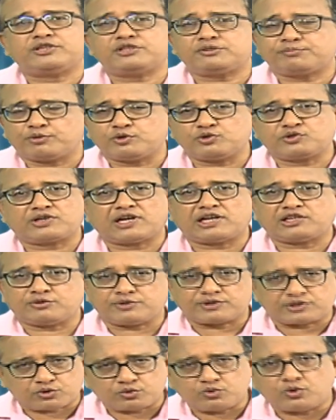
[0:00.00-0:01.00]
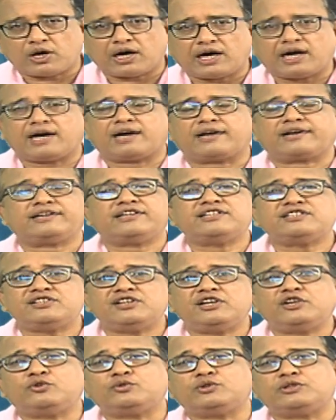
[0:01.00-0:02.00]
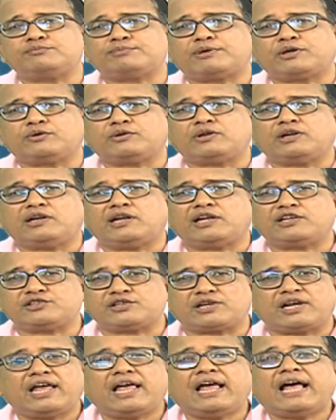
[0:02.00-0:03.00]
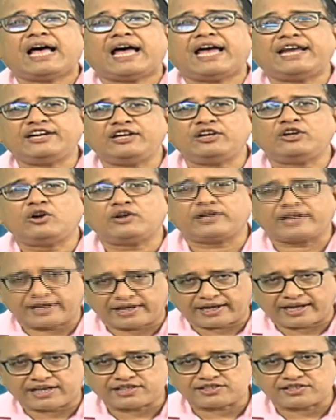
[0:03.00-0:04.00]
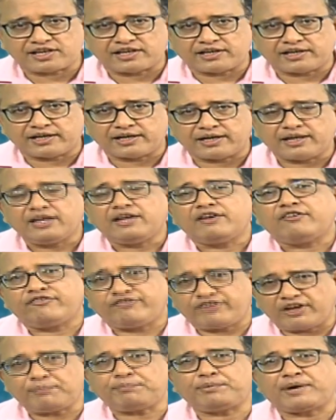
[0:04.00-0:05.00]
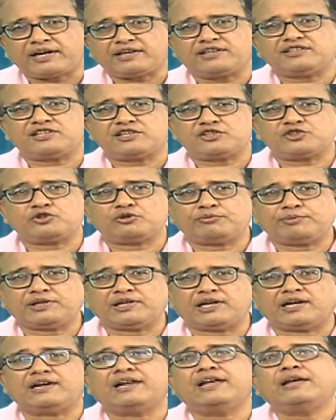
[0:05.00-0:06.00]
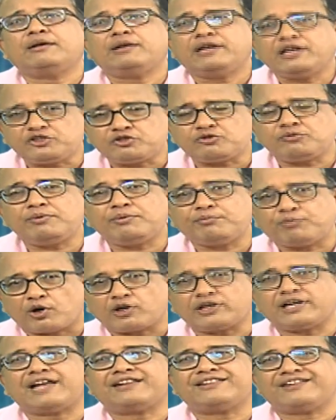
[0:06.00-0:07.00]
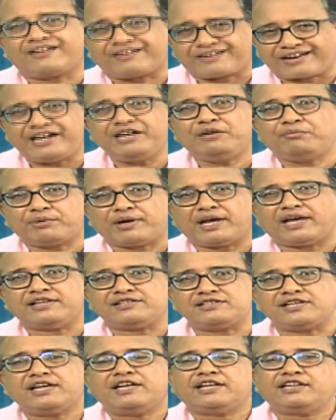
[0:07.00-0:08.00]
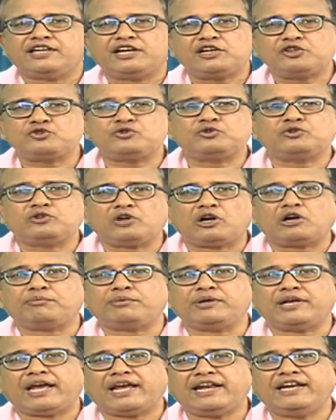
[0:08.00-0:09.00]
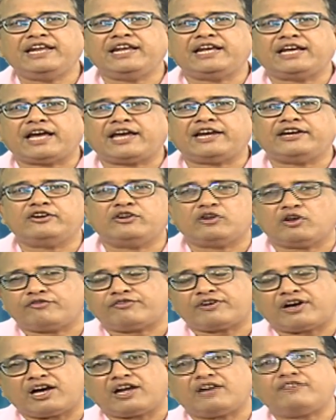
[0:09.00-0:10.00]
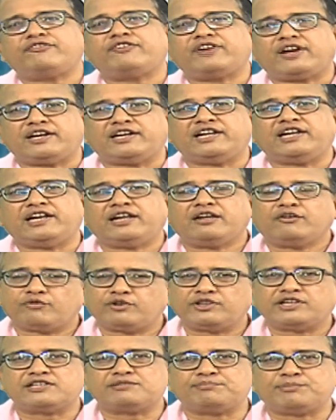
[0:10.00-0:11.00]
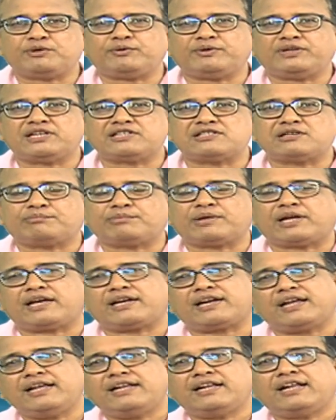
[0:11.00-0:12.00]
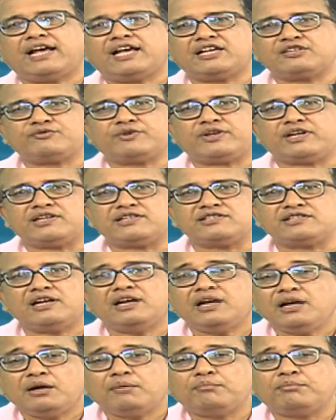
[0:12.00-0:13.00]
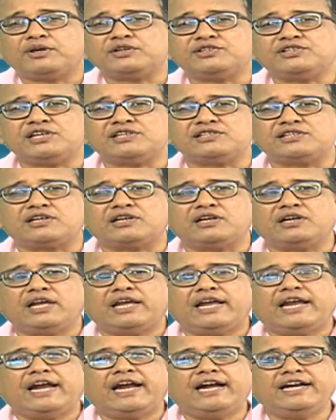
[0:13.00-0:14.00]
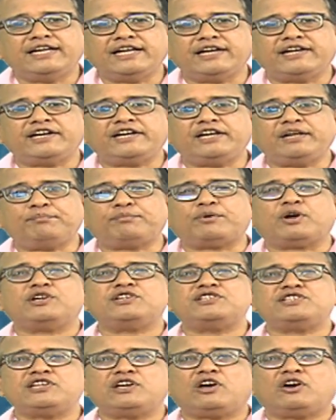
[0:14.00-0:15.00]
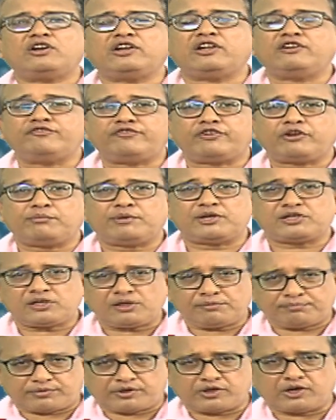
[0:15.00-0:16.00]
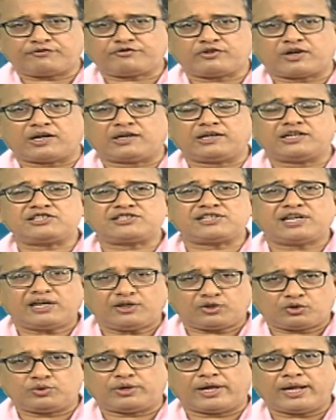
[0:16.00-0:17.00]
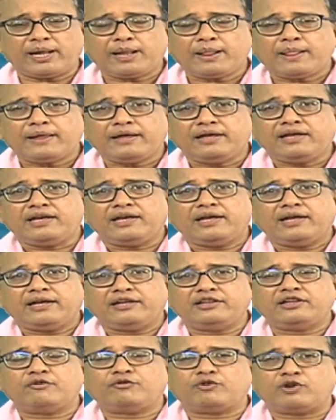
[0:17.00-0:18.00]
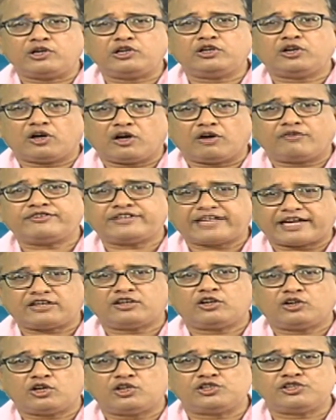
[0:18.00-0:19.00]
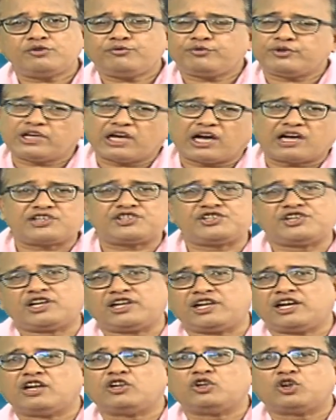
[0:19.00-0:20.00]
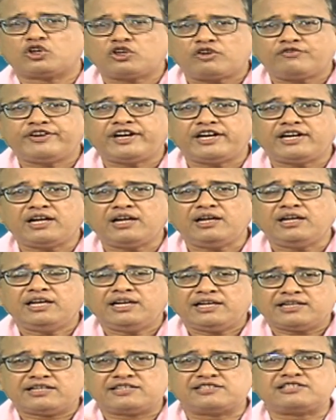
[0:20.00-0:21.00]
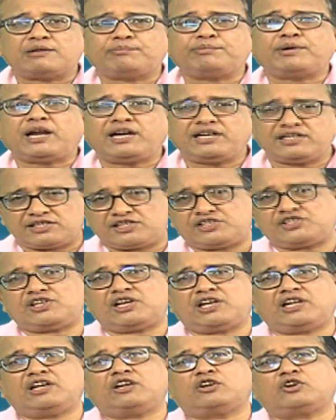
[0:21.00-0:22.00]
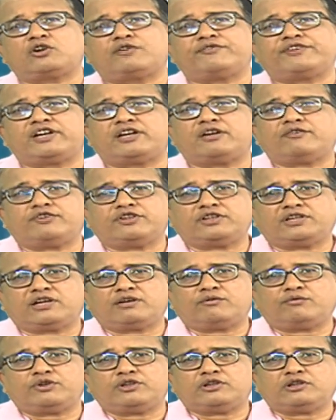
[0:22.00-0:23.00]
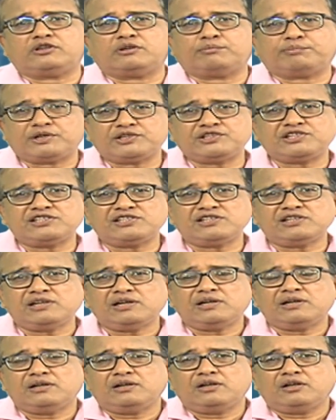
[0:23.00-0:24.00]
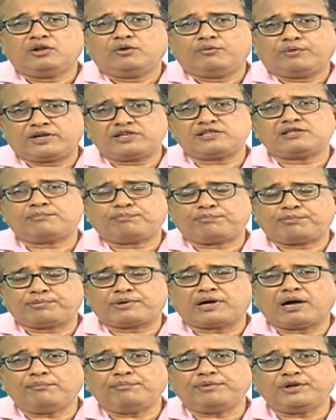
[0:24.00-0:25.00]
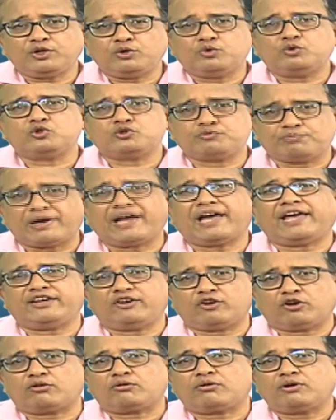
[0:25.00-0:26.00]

postgraduates who are listening to this particular lecture, I need not get extended. Fair practices should be done. It should be bought at the right price. There should not be any kind of unfair dealing with between the supplier as well as the purchaser. Integrity policy on information, we have to understand today in the world of technology, we are sharing a lot of data. The supplier is sharing a lot of data with the purchaser, whereas the company who's buying or